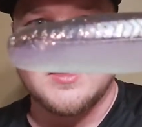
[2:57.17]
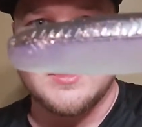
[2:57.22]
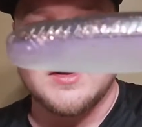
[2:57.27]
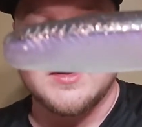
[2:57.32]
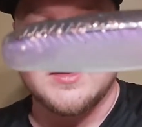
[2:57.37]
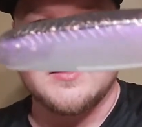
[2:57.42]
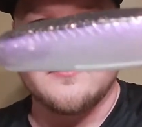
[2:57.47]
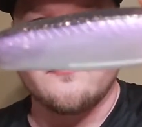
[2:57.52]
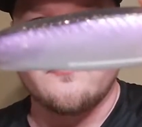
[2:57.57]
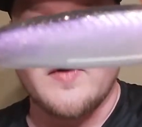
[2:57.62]

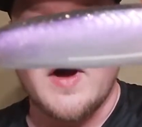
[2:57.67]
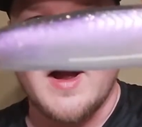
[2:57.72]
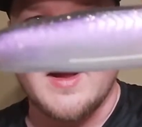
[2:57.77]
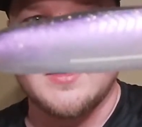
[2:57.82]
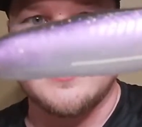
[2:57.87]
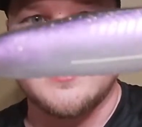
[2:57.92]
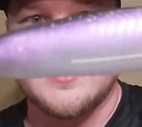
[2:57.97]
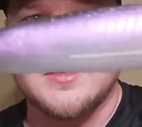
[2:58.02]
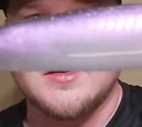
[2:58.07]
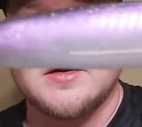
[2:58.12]
and
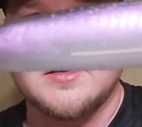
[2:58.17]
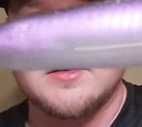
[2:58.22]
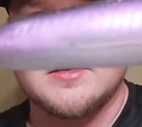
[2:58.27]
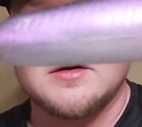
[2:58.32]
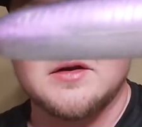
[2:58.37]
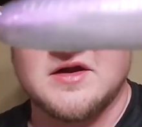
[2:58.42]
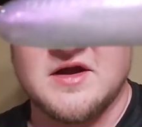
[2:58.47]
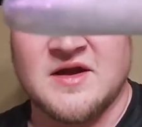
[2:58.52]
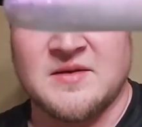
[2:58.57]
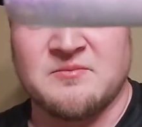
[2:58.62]
violet
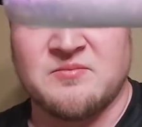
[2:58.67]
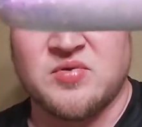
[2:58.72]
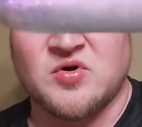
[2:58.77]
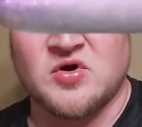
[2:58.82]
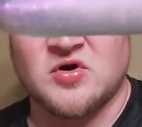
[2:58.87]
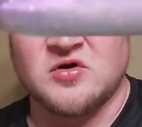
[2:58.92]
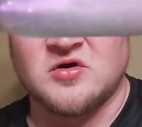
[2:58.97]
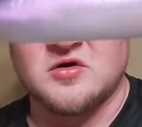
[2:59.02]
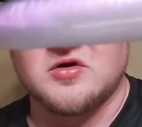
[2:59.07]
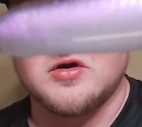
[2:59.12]
and
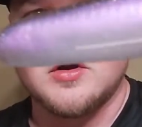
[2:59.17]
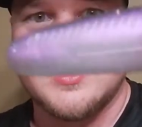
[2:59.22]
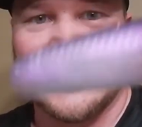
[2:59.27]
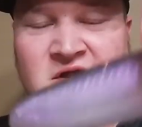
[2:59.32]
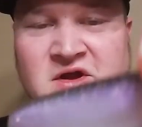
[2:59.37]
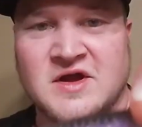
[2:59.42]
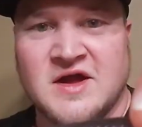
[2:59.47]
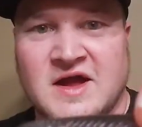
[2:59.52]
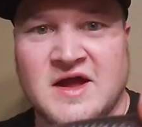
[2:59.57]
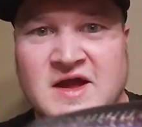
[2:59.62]
pearl.
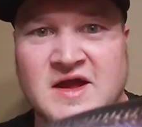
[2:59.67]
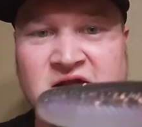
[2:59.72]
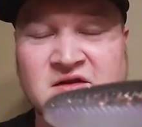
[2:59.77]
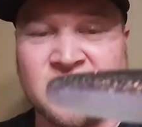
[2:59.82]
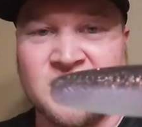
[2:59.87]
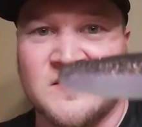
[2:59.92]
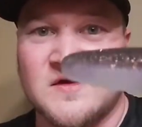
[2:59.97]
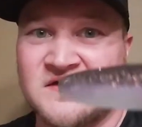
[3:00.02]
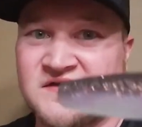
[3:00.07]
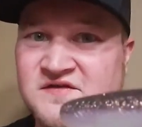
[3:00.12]
And
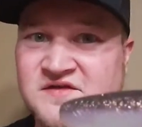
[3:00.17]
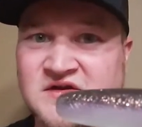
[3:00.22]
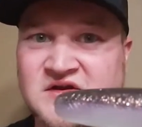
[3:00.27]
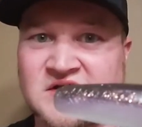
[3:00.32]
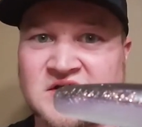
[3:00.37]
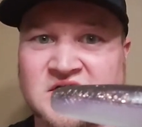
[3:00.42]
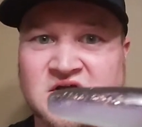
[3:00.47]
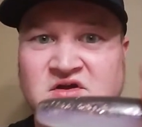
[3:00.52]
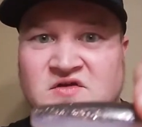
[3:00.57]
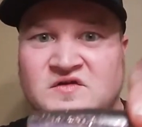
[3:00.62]
this thing